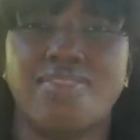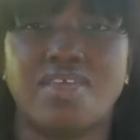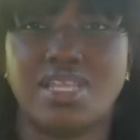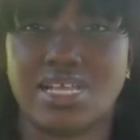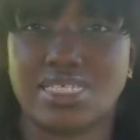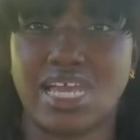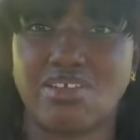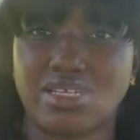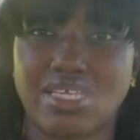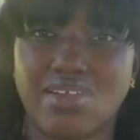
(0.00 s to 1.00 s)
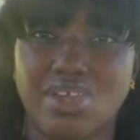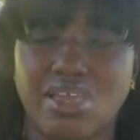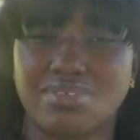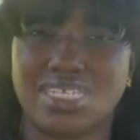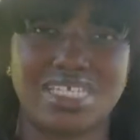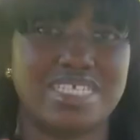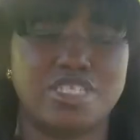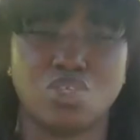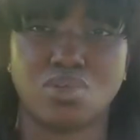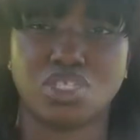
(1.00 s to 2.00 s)
Then the Secretary of State
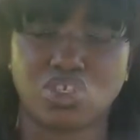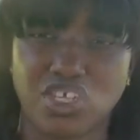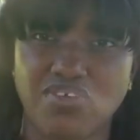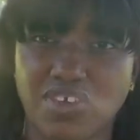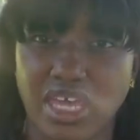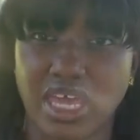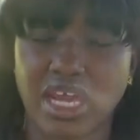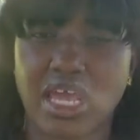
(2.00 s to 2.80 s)
sends you a certificate